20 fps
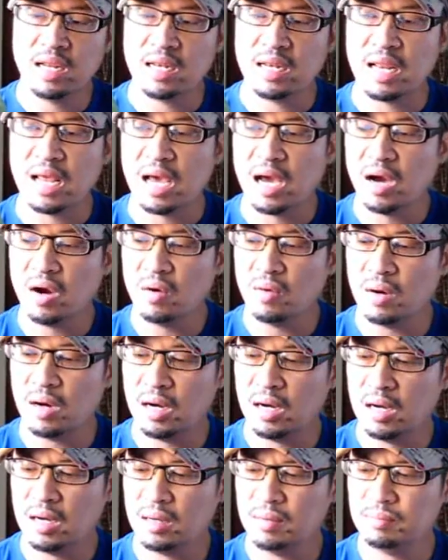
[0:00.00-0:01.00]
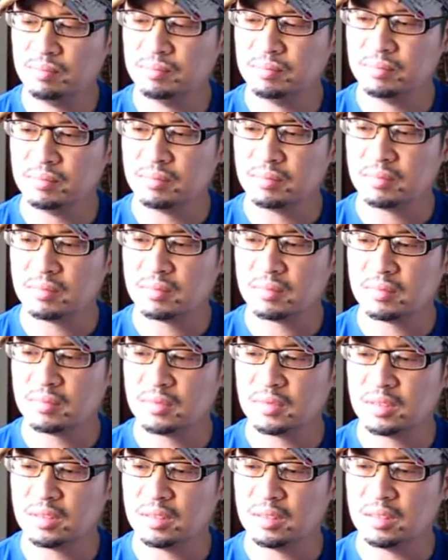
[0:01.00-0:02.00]
now
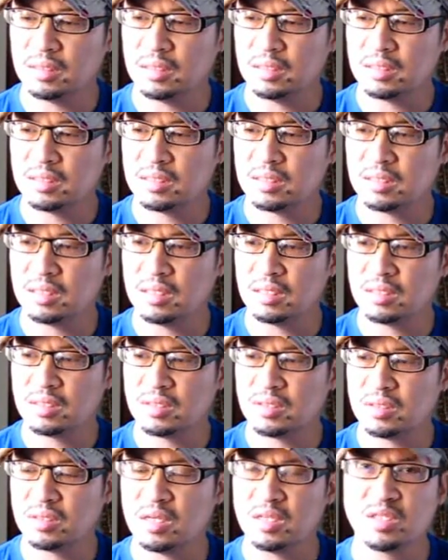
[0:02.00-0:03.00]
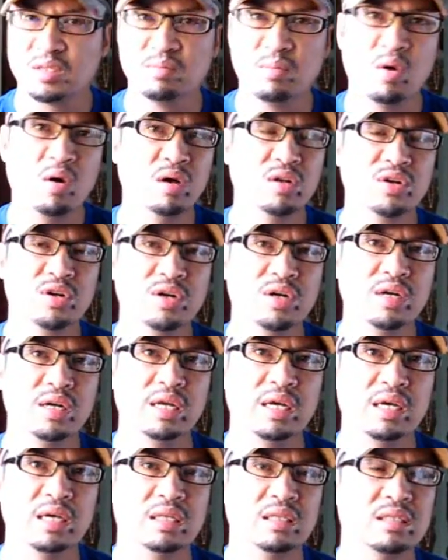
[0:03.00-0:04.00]
it's modern.
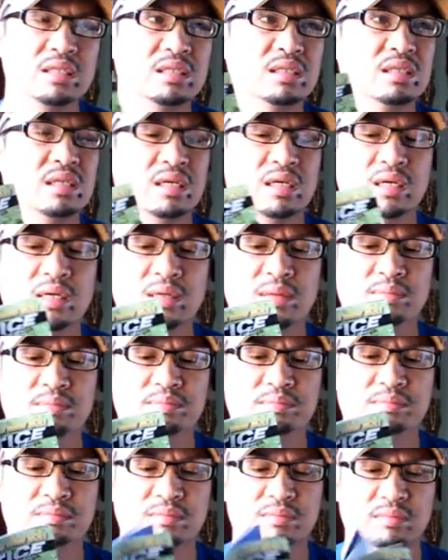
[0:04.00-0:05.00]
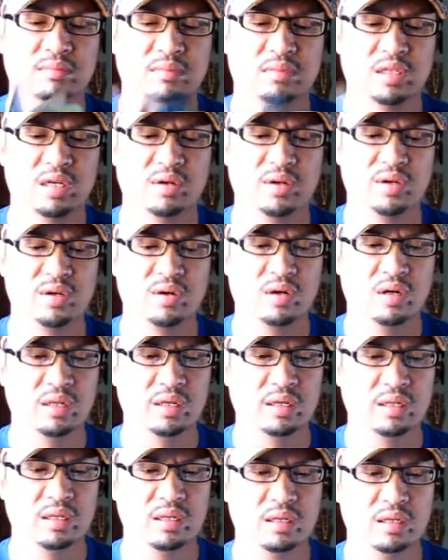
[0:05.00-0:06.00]
It's how do you call
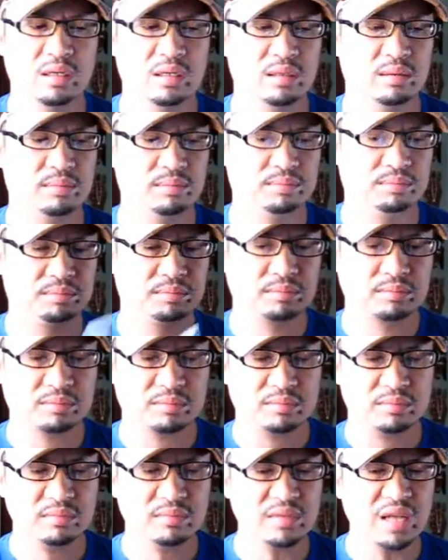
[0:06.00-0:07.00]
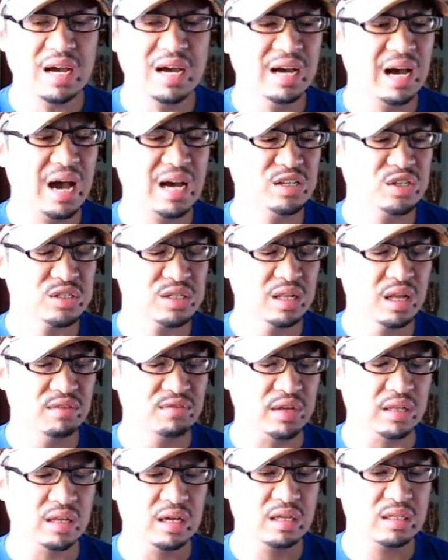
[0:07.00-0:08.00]
it? I just love
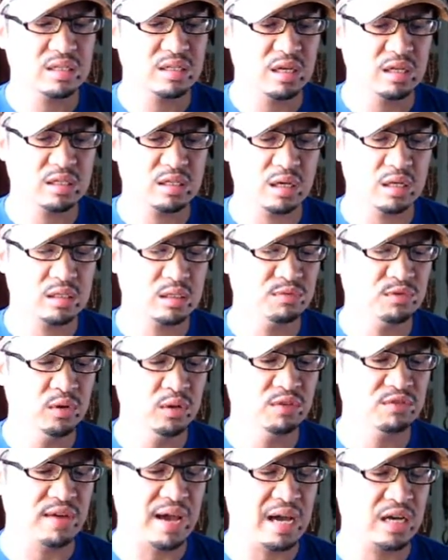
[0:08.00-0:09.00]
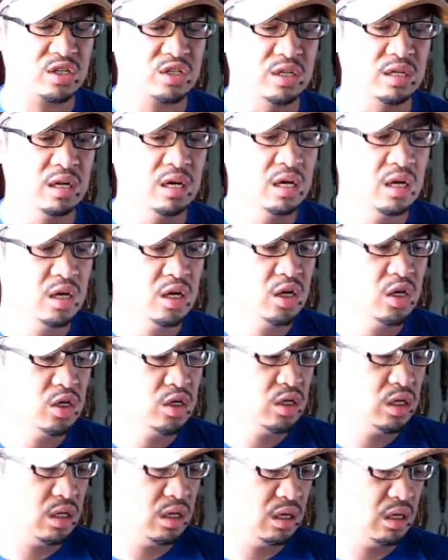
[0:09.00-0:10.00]
it. It's full of action.
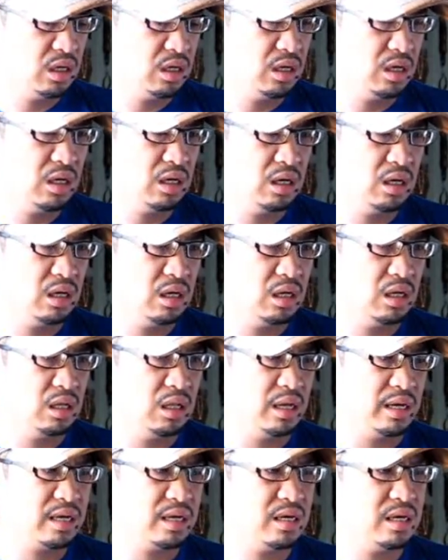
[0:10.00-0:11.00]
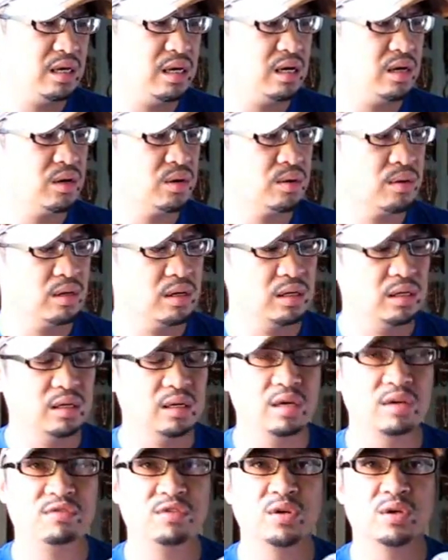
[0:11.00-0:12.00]
Like here,
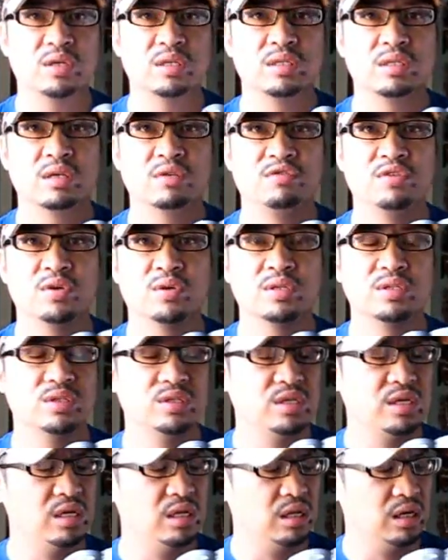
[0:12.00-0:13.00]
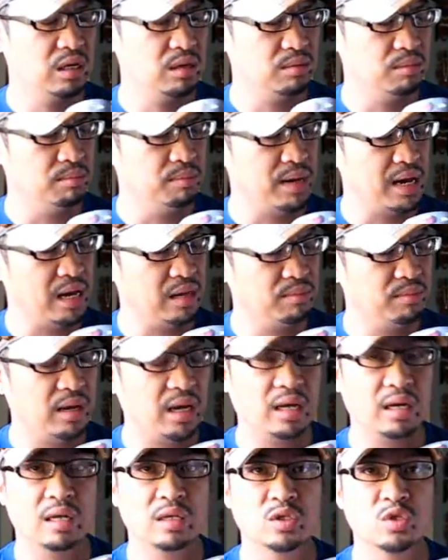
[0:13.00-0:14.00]
if you can see that
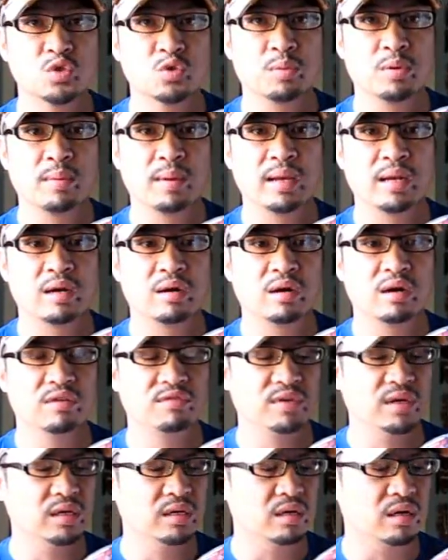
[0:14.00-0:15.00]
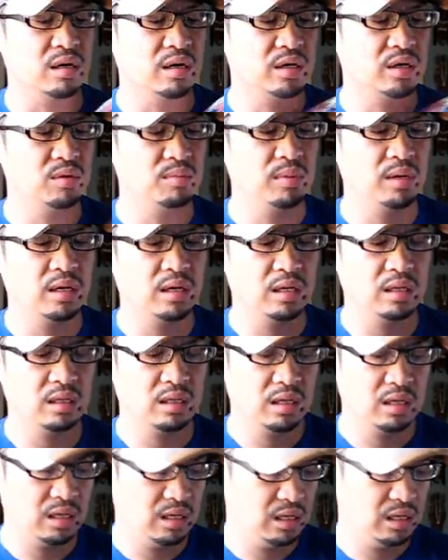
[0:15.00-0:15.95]
Batman and Superman are having an argument,